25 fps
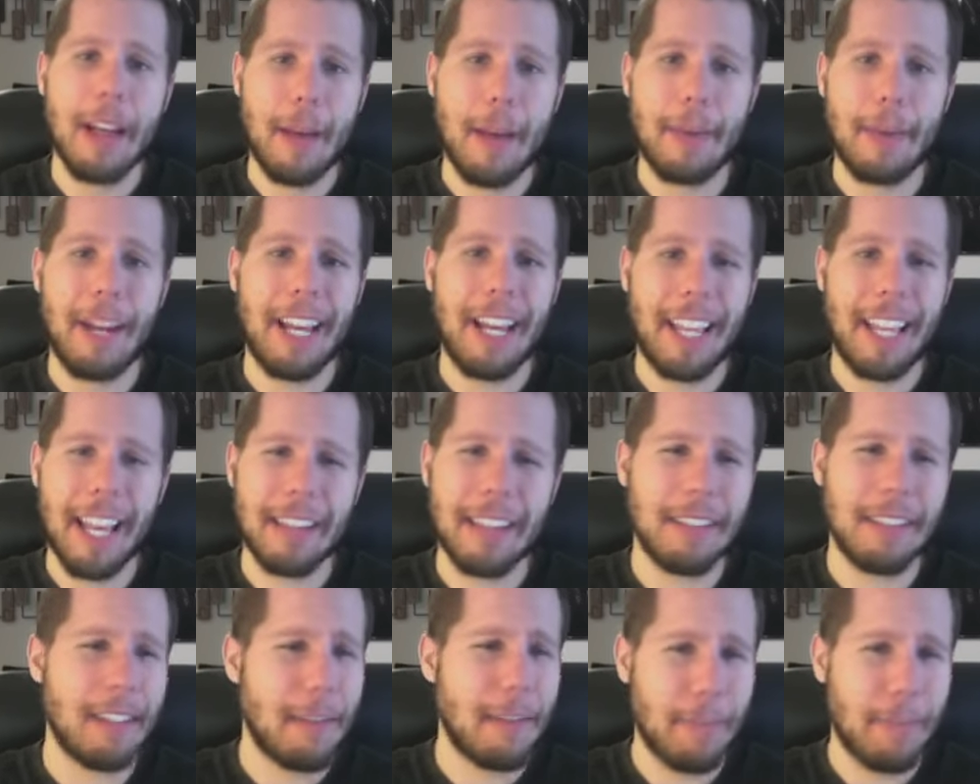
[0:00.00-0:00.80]
I mean, I
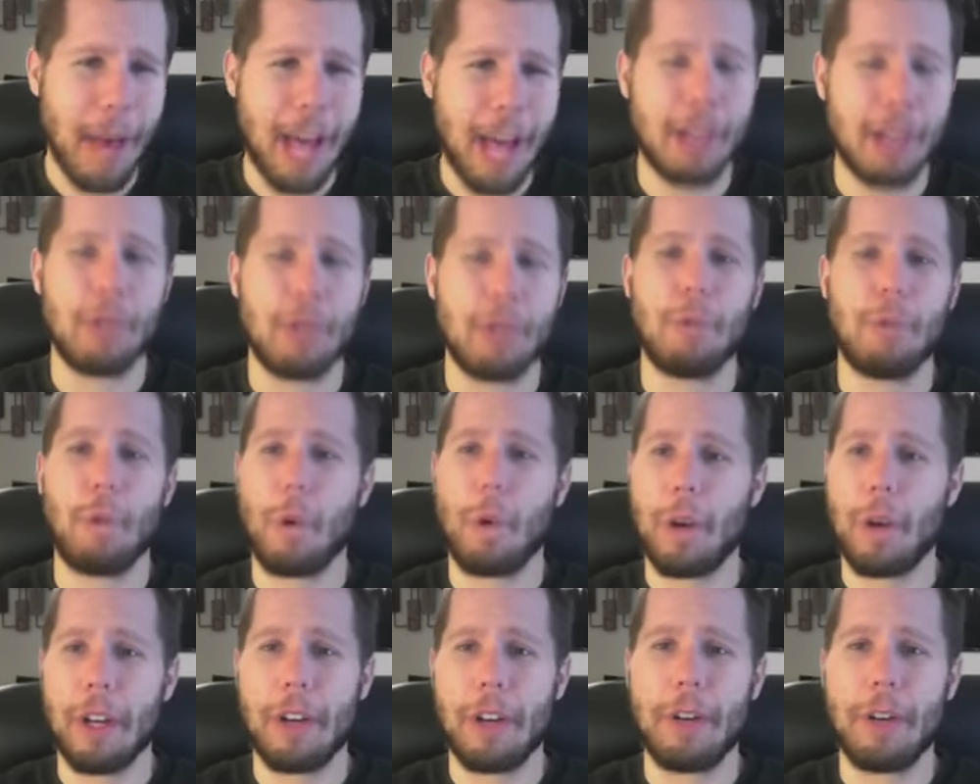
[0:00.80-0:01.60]
guess in a Battle
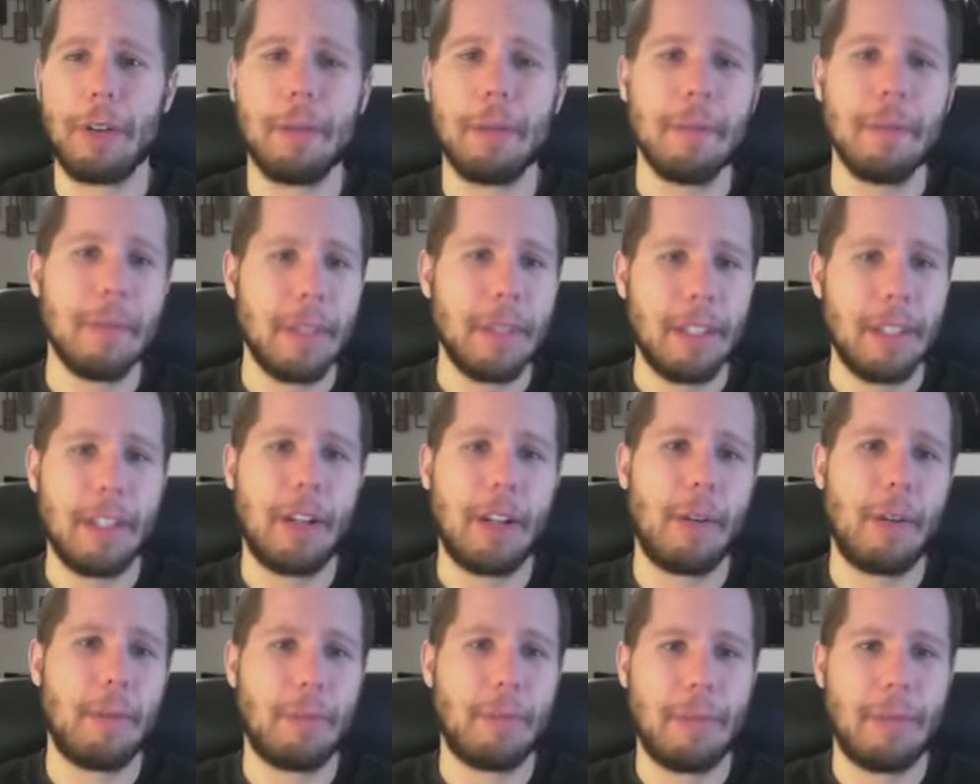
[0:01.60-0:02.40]
Royal,
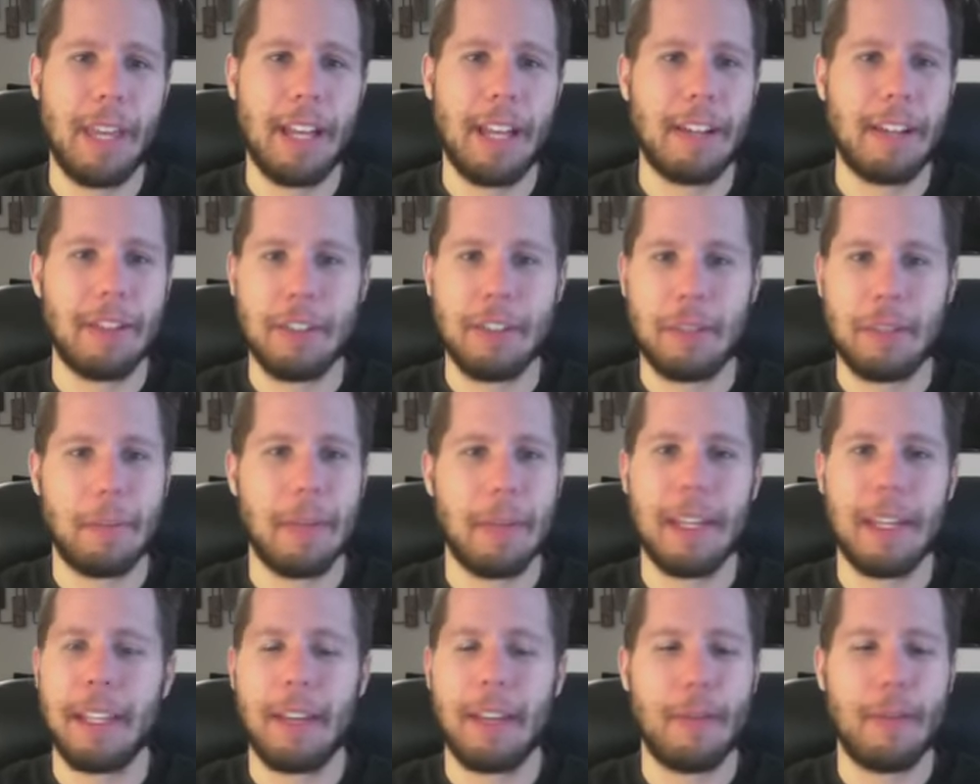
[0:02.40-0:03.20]
they could just
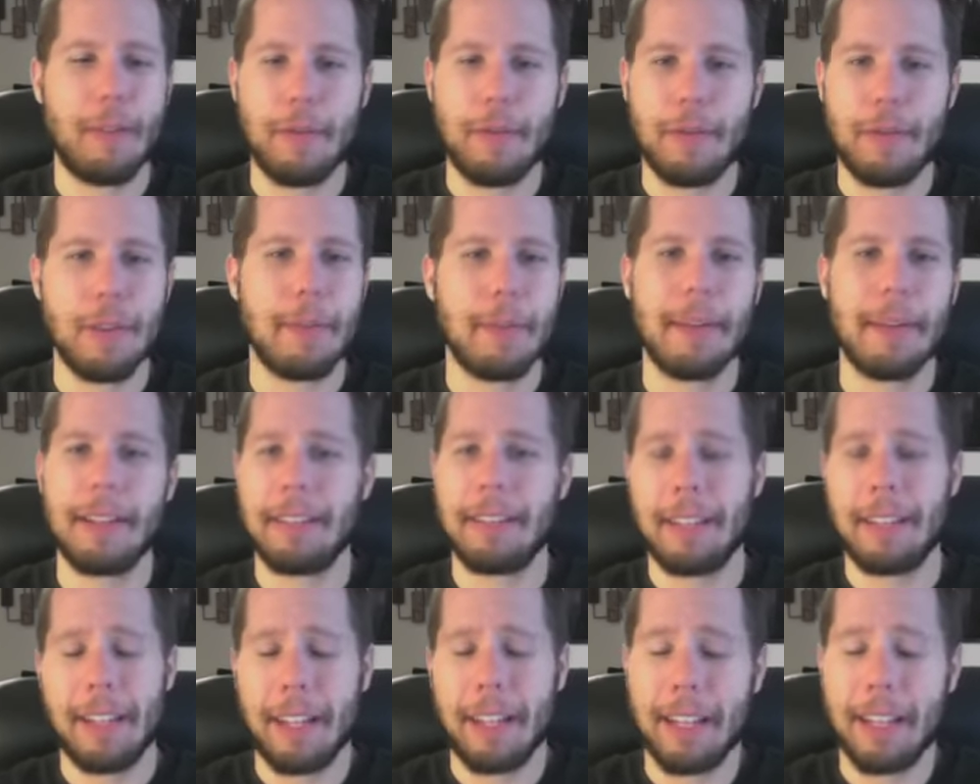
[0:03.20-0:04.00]
be in there for a few
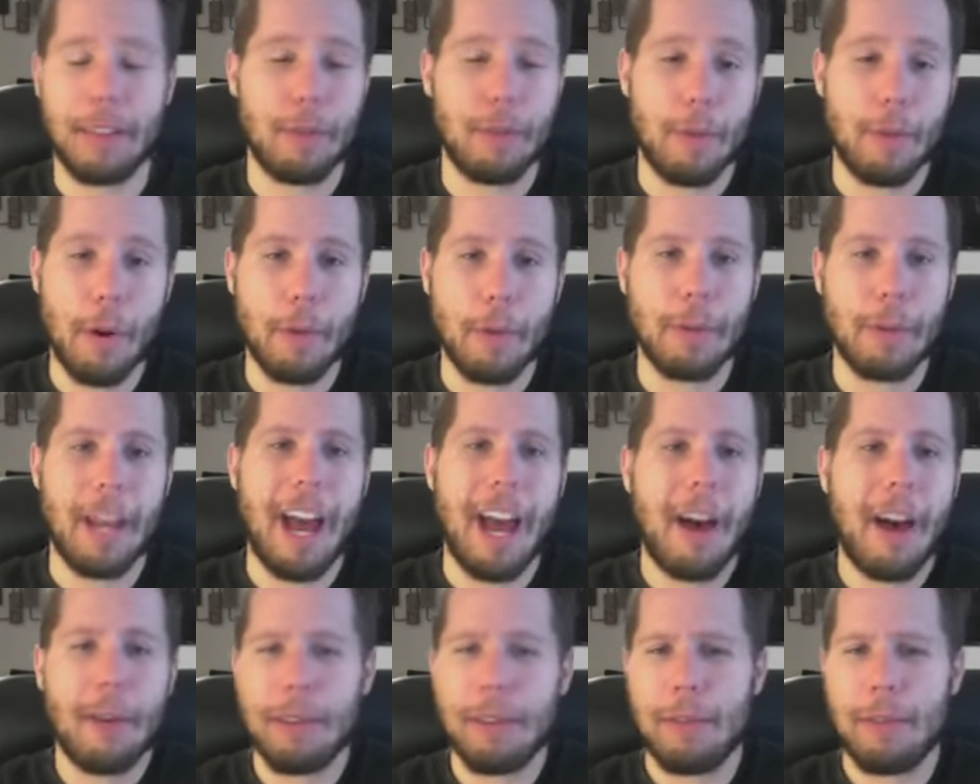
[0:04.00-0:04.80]
minutes and then get thrown
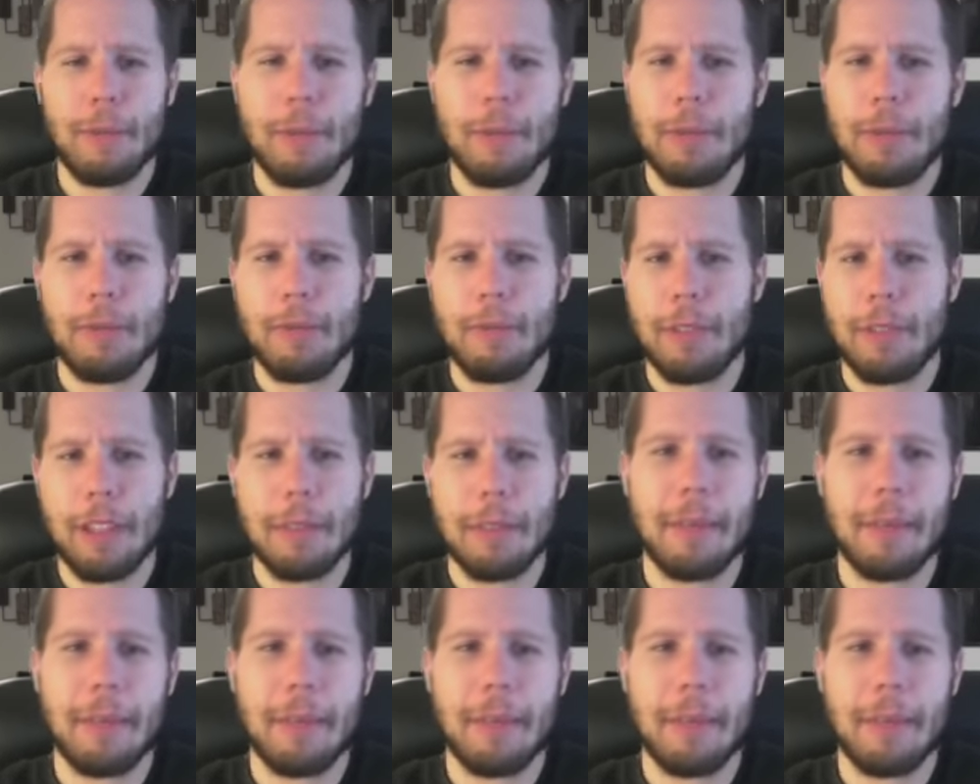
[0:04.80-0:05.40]
out and wouldn't really